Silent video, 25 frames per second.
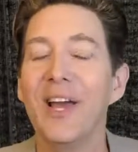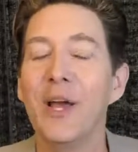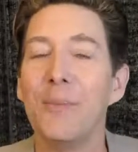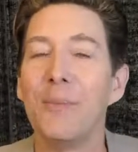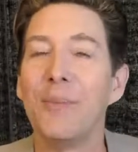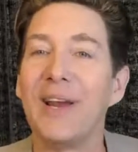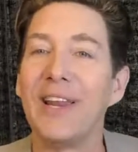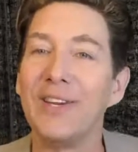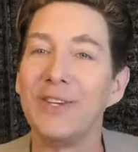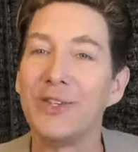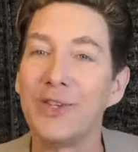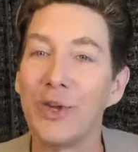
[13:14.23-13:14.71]

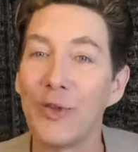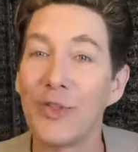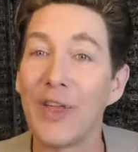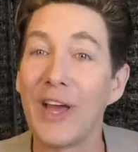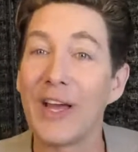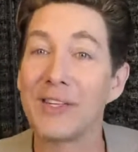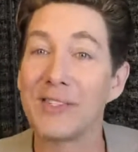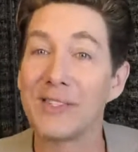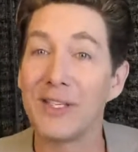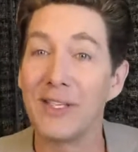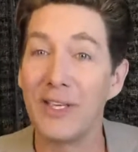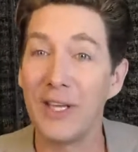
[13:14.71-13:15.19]
But in
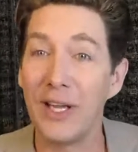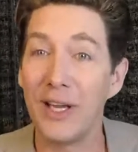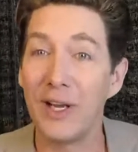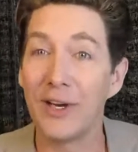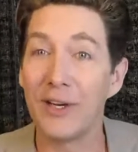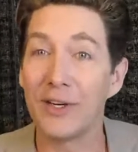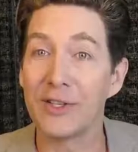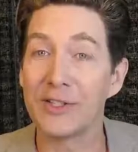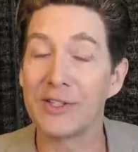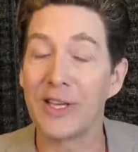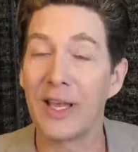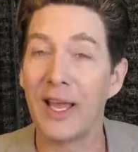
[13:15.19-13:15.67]
2000
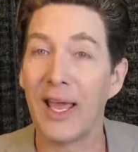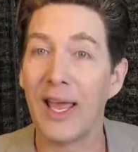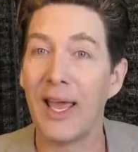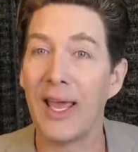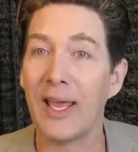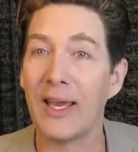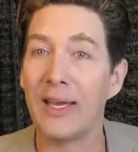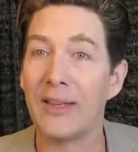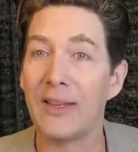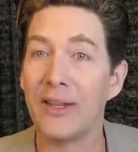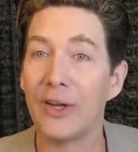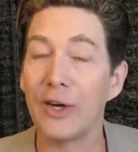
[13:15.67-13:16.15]
years,
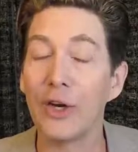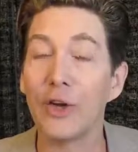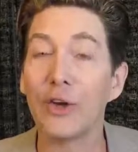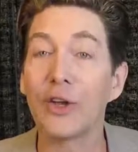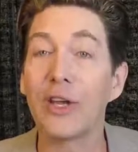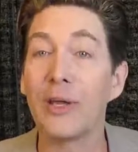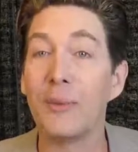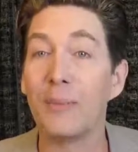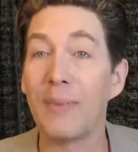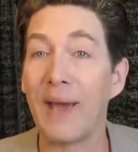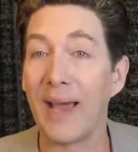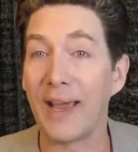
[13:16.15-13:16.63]
and they're
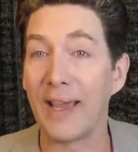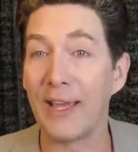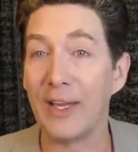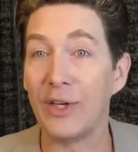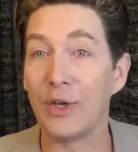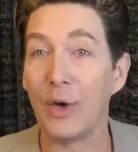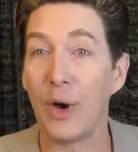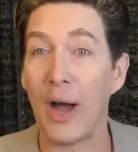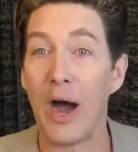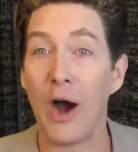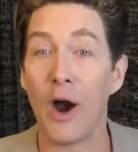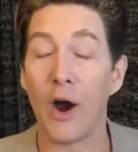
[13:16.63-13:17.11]
looking back
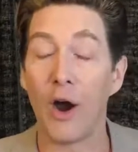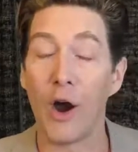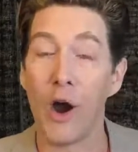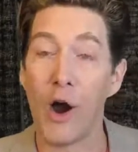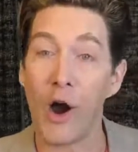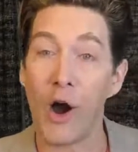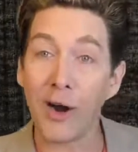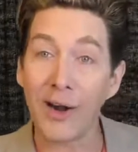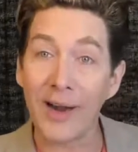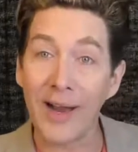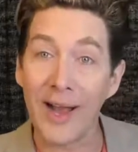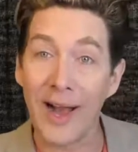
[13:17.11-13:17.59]
into our
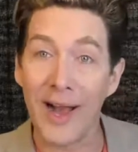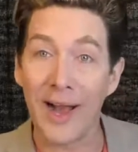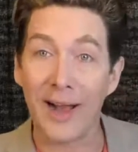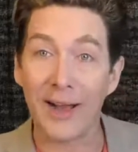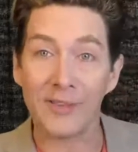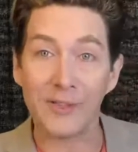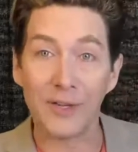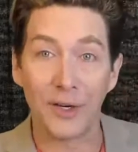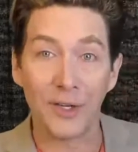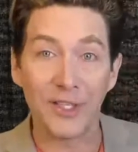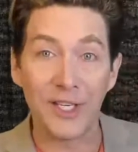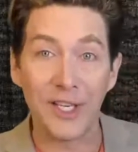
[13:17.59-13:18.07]

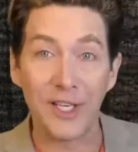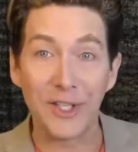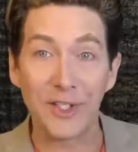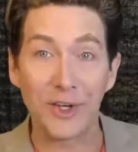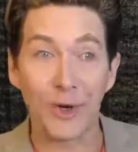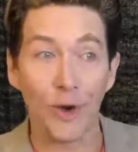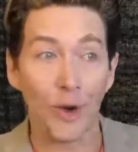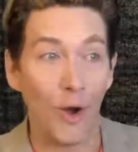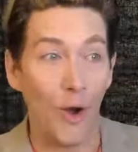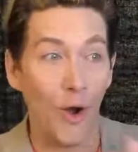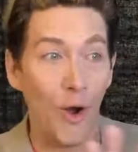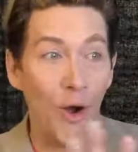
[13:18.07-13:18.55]
archives, our
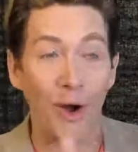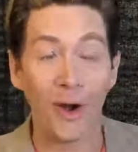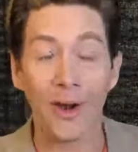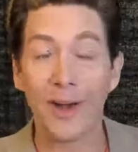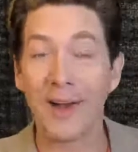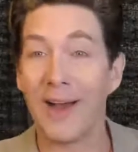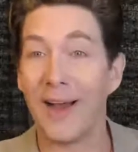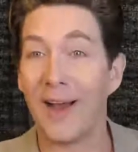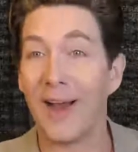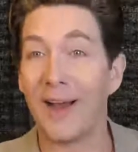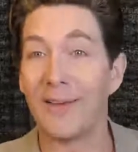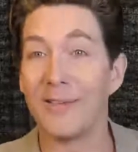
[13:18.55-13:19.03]
digital
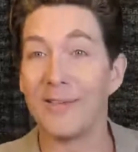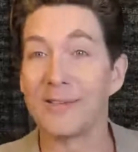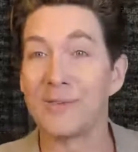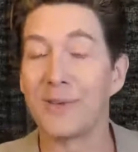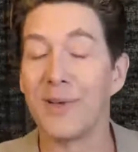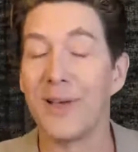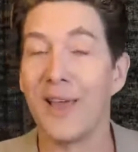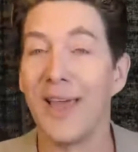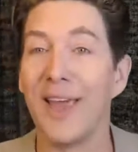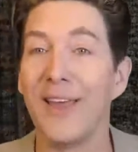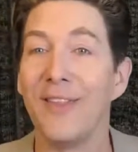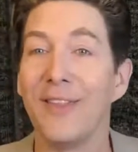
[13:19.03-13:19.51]
archives,
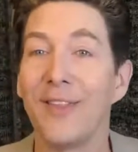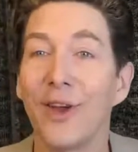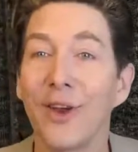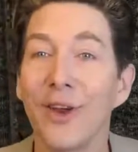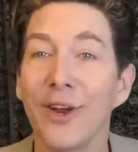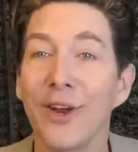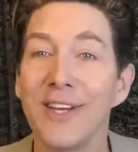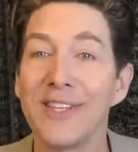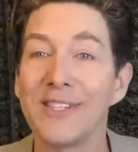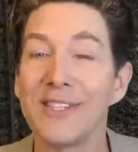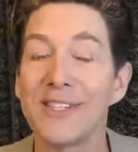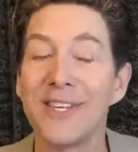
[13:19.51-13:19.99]
and they're
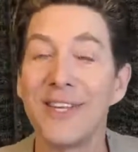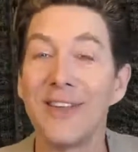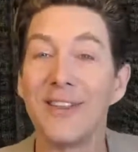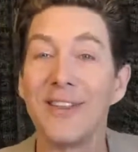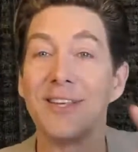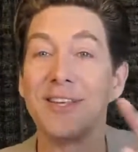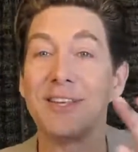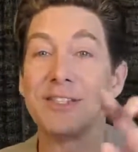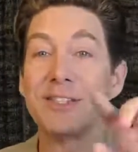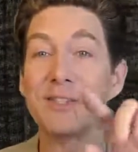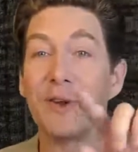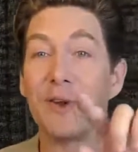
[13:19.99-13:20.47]
going to see
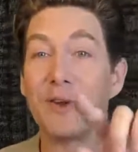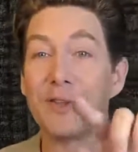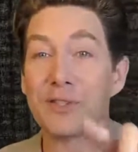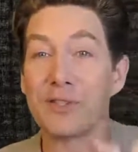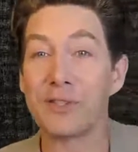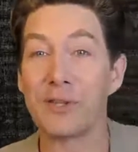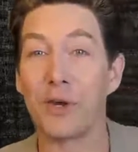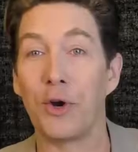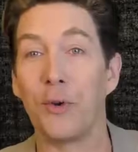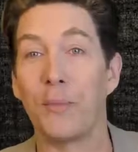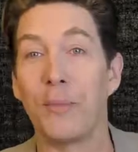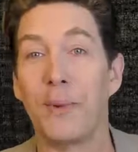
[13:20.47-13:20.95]
this
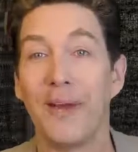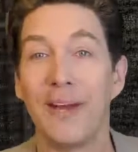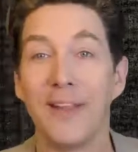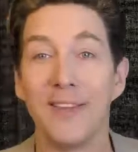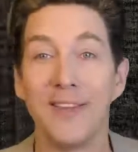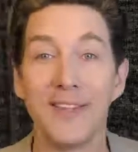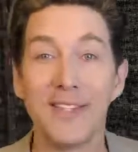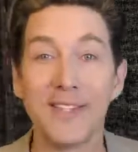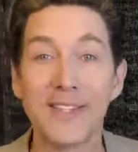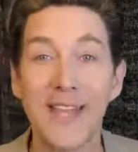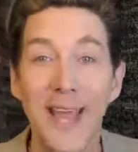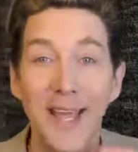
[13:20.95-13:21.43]
sermon and
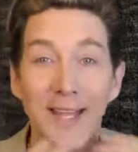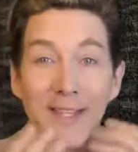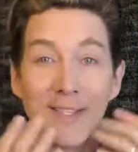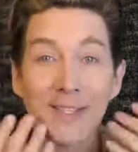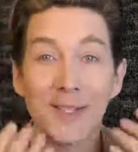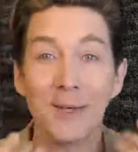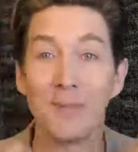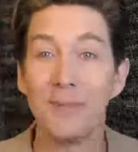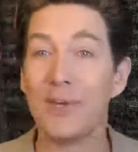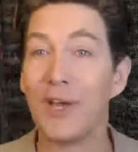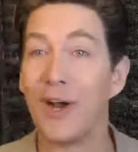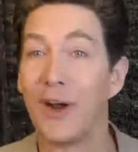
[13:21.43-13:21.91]
this
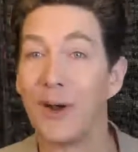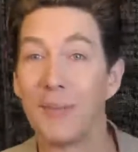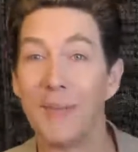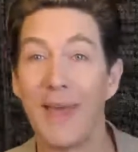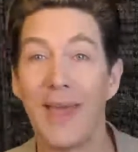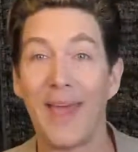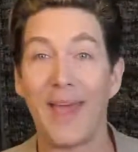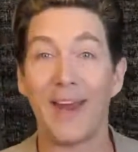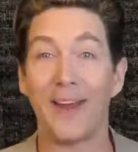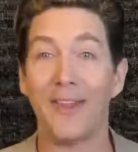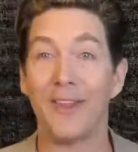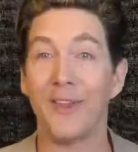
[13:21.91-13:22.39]
handsome young
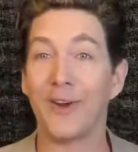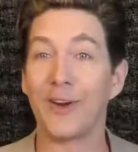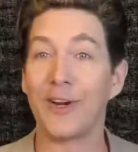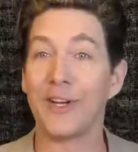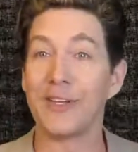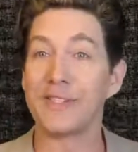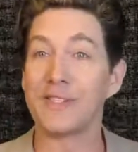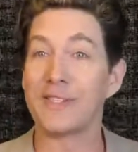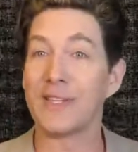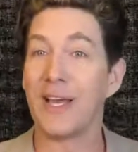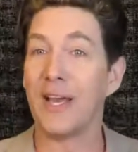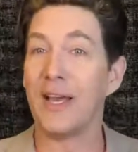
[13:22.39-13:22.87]
man, and they're going
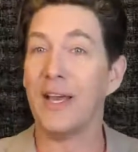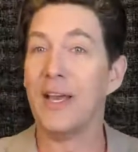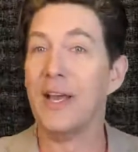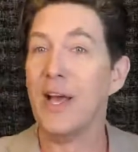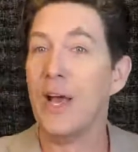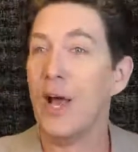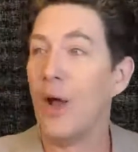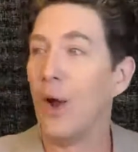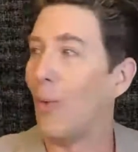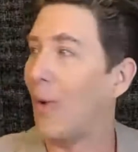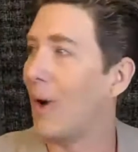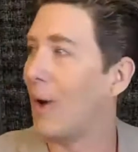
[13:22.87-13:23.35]
to say,
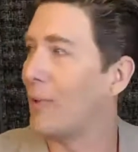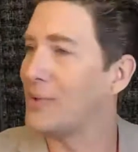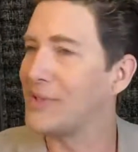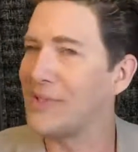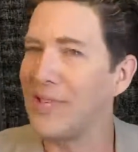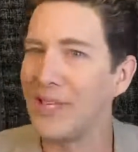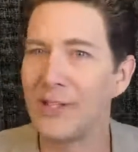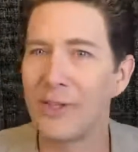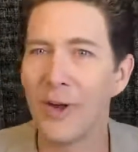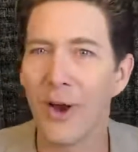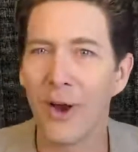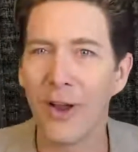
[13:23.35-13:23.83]
why was
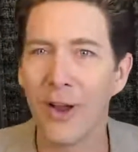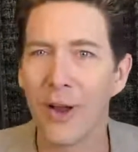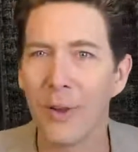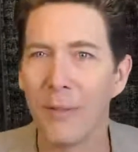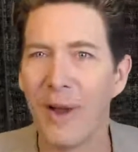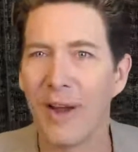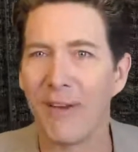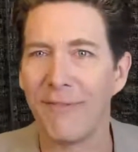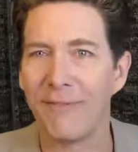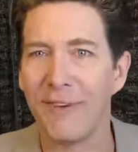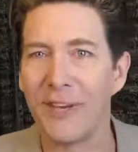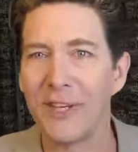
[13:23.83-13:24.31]
he talking
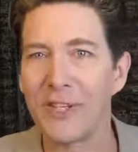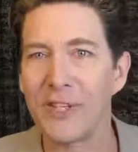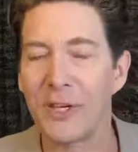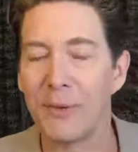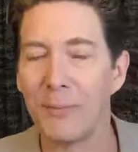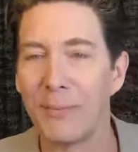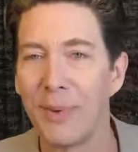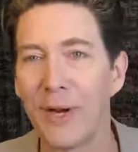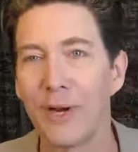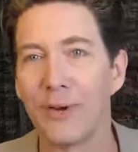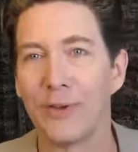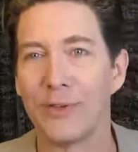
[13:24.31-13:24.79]
about fish
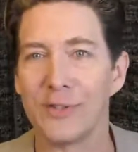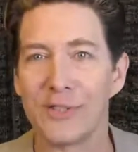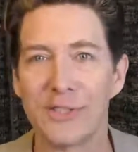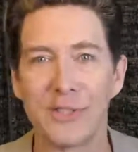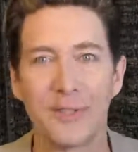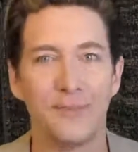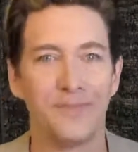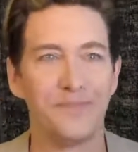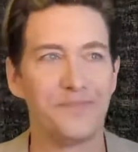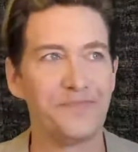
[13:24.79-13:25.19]
and pickles?